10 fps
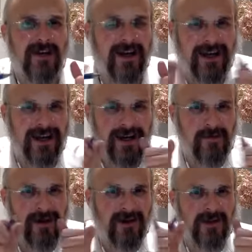I, I, I'm
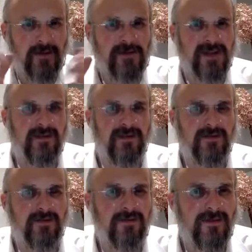not 100%
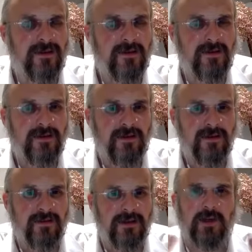
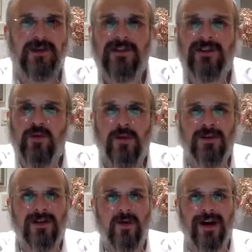like, what does Tosfos want with
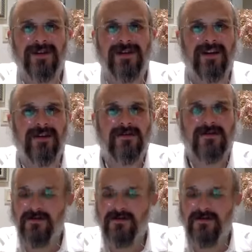this? Why is he saying this?